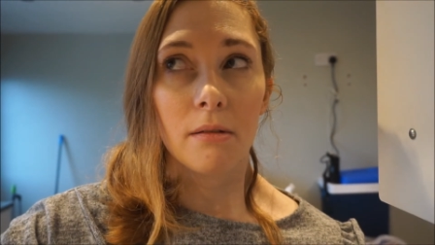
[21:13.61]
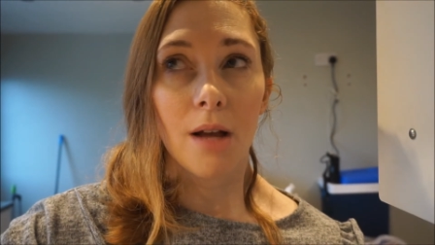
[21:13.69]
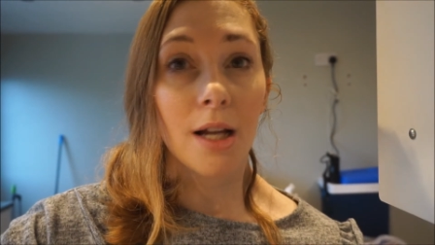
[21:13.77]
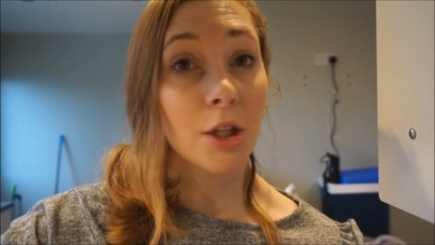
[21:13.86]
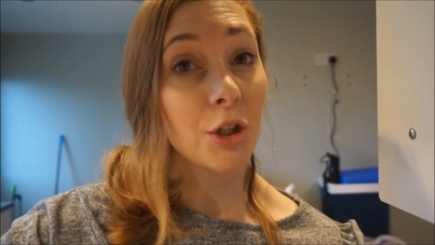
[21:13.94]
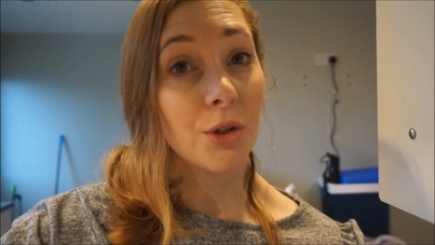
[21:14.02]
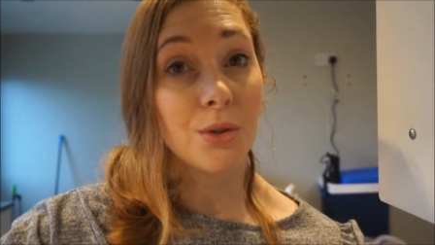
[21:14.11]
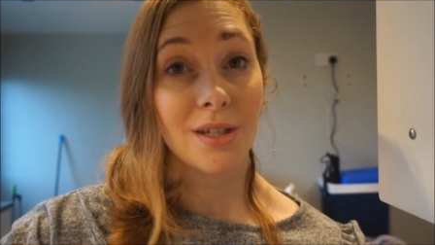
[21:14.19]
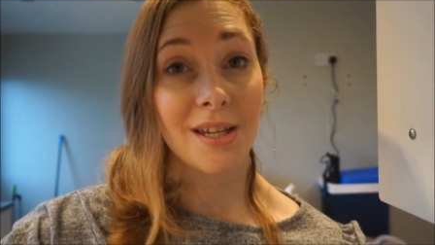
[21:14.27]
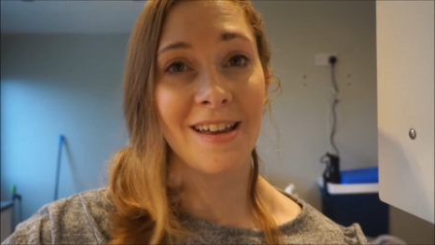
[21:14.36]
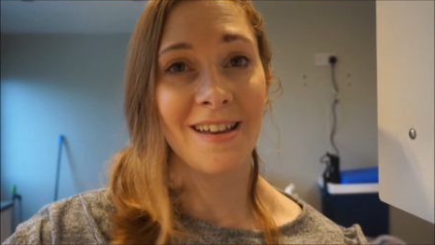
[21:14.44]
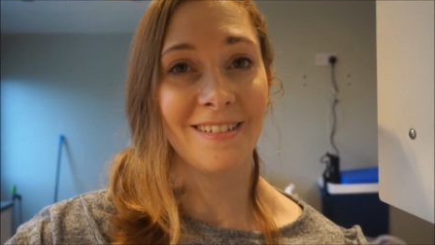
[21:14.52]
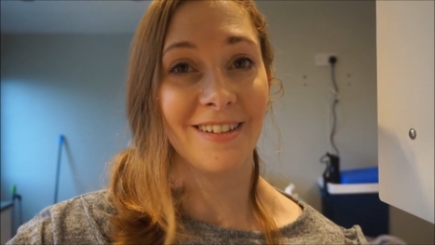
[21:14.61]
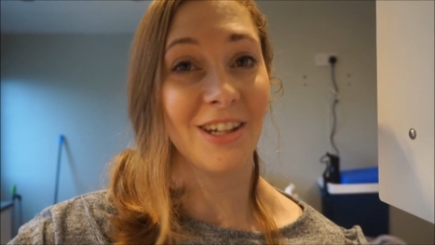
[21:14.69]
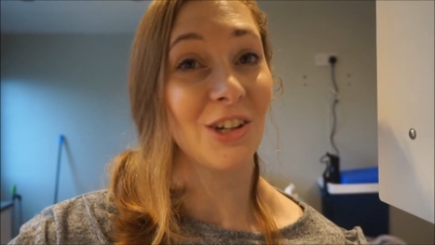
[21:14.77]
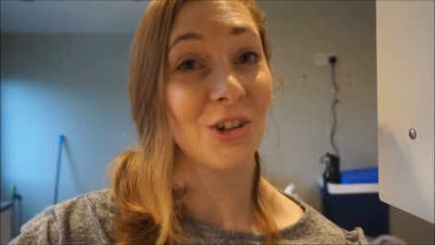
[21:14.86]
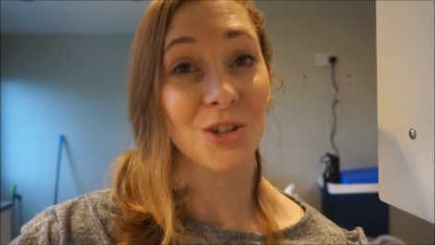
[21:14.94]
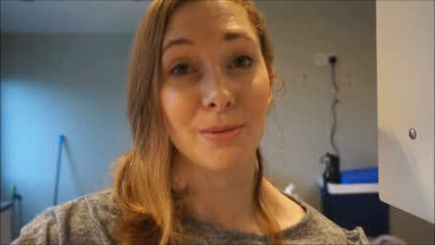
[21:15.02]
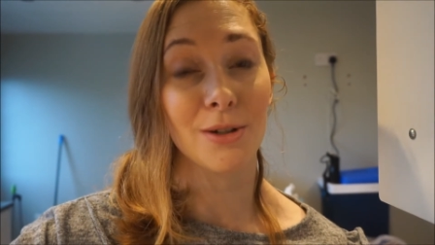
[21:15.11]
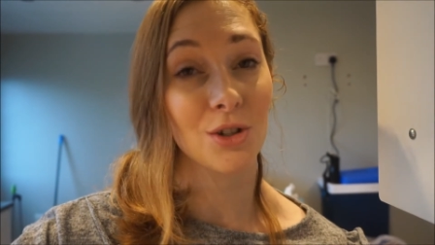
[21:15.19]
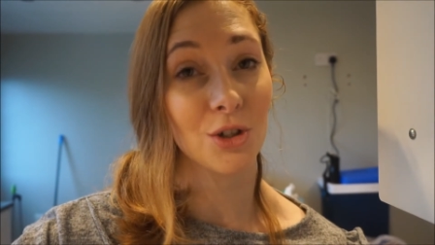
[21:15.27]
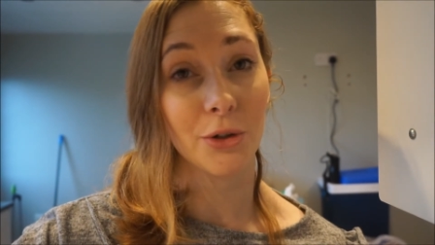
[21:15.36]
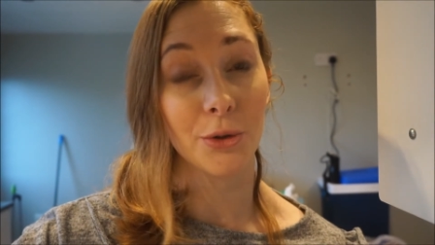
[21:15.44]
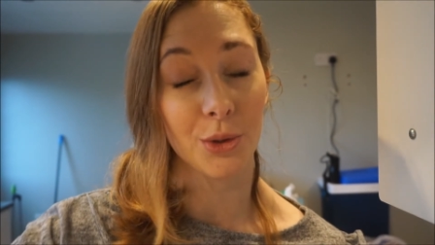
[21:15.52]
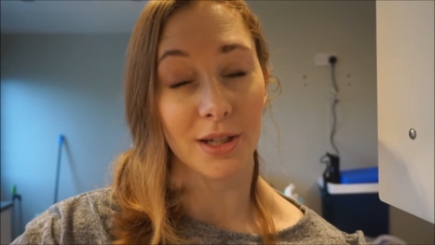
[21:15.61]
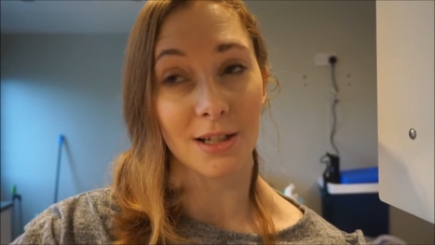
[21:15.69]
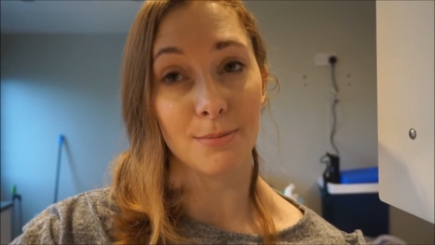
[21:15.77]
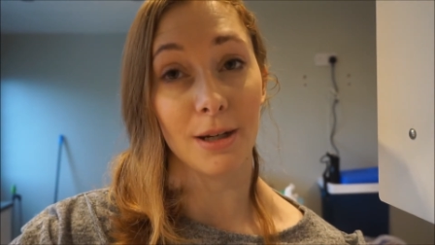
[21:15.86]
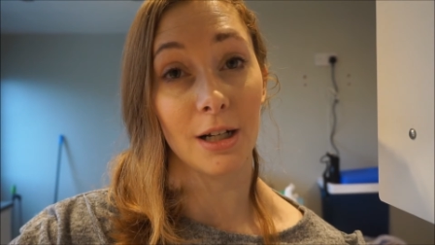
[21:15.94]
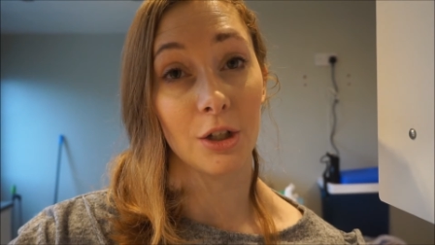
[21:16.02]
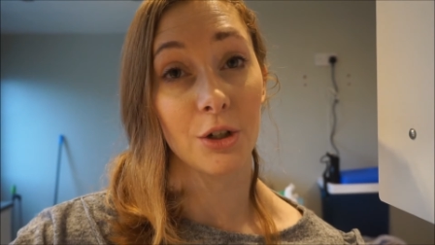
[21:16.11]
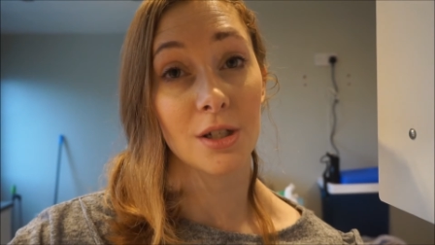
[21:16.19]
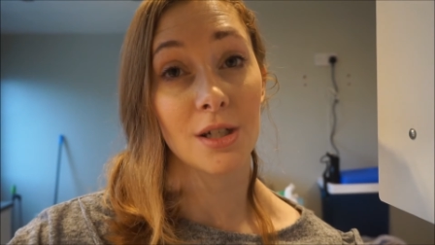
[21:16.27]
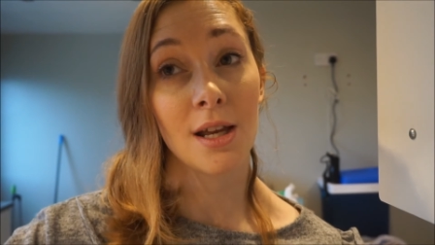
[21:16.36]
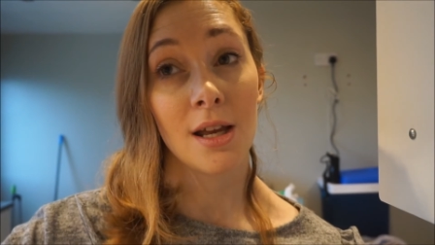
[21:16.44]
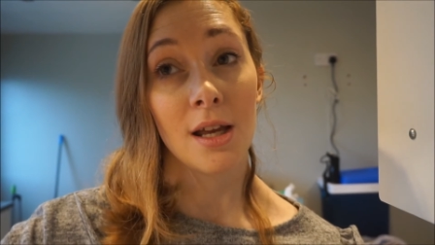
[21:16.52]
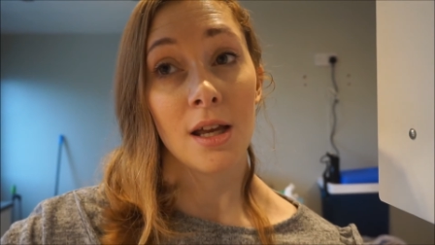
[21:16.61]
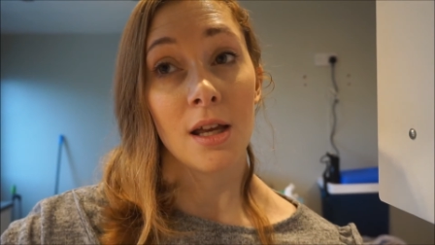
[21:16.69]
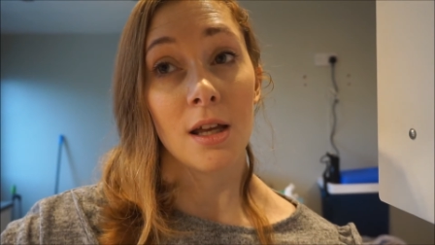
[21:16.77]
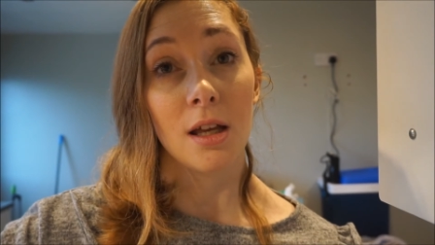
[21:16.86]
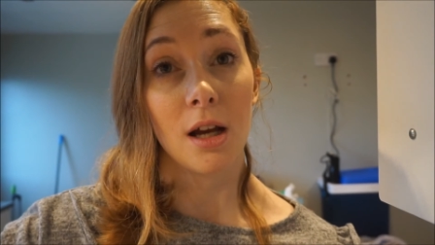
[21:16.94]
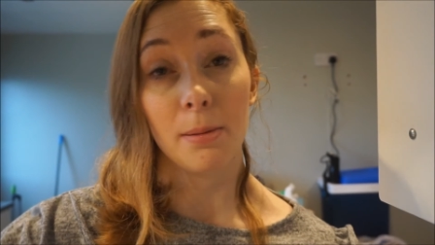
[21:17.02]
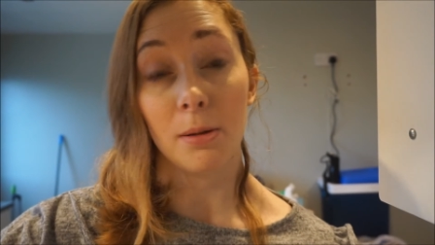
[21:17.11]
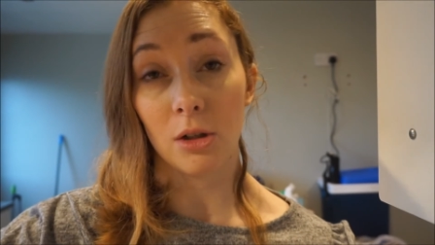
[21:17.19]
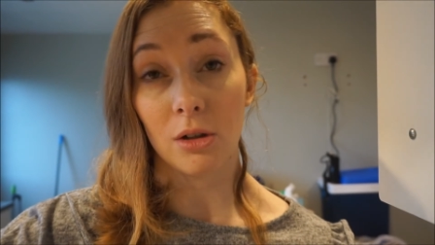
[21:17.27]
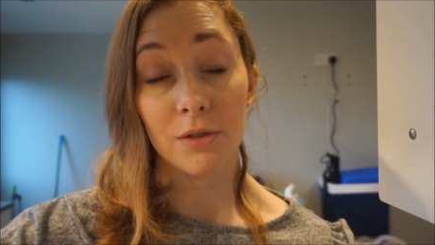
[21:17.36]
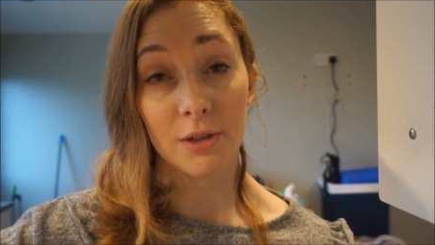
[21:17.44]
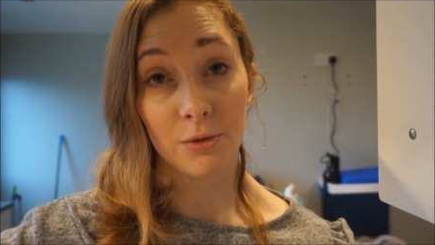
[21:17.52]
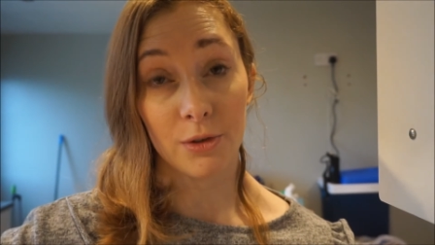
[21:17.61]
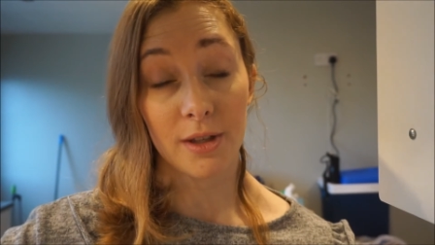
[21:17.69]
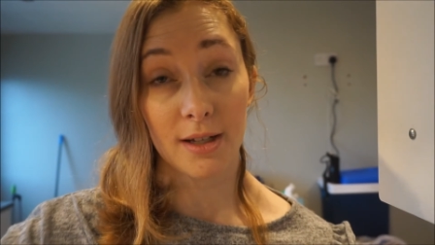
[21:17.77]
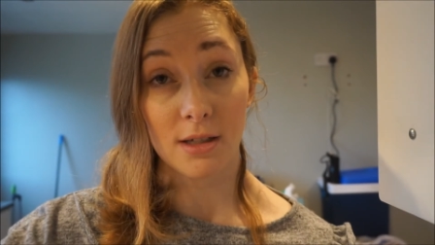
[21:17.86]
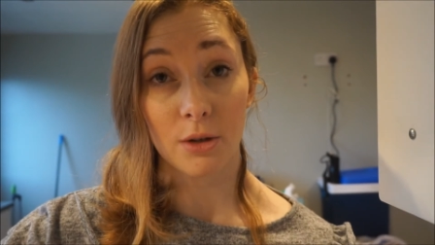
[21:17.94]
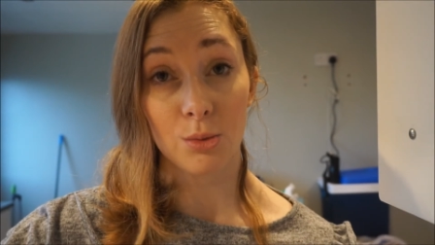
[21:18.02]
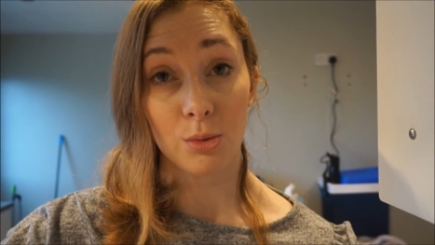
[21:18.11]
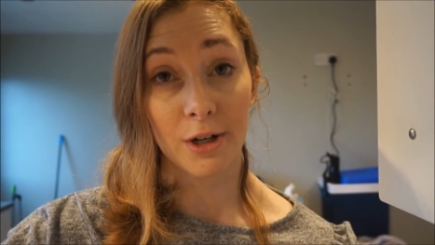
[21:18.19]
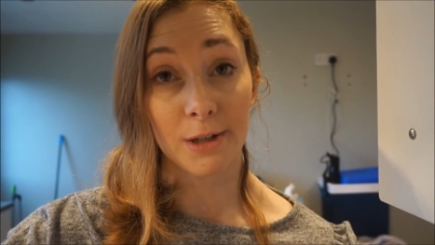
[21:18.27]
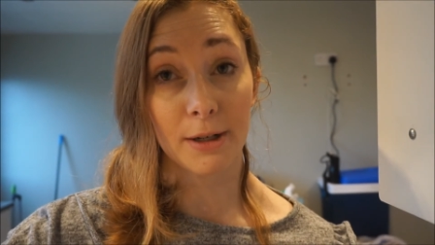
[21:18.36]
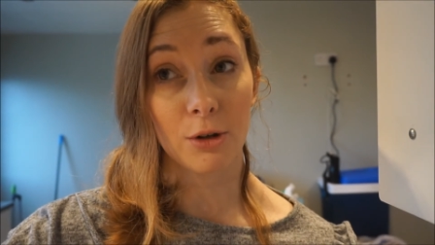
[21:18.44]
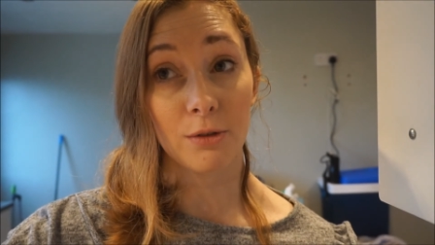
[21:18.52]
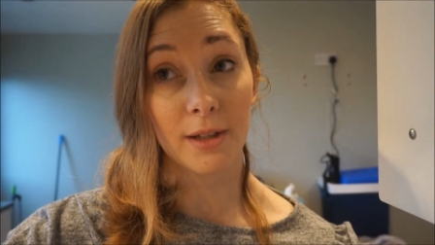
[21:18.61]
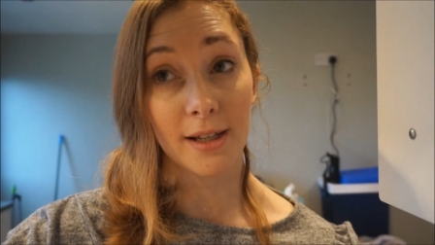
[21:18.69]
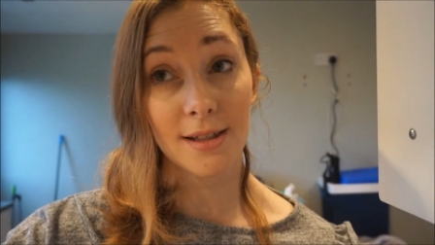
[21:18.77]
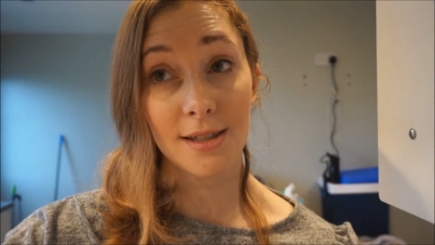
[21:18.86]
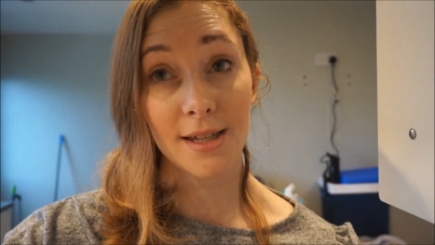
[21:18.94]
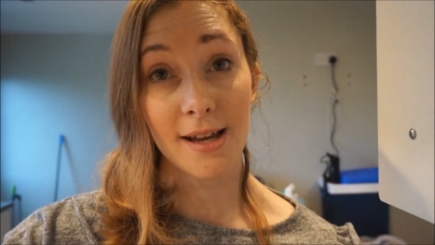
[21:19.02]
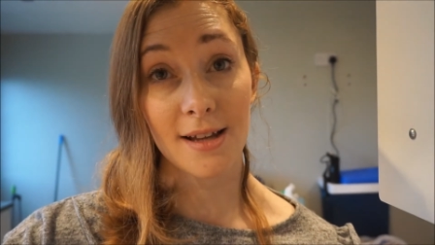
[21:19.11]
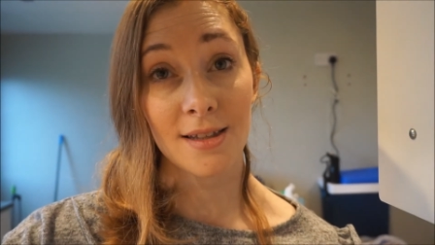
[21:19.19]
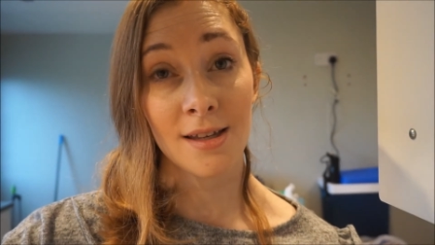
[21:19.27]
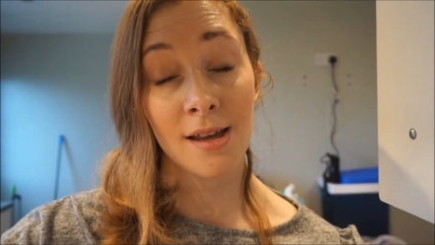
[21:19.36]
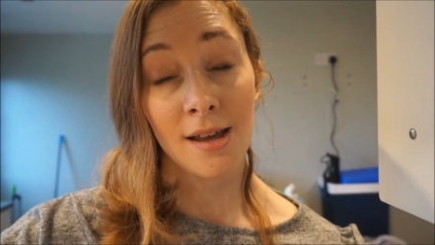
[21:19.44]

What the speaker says: used, you're not supposed to Google things, but I looked up a lot of different things I was worried about on the internet.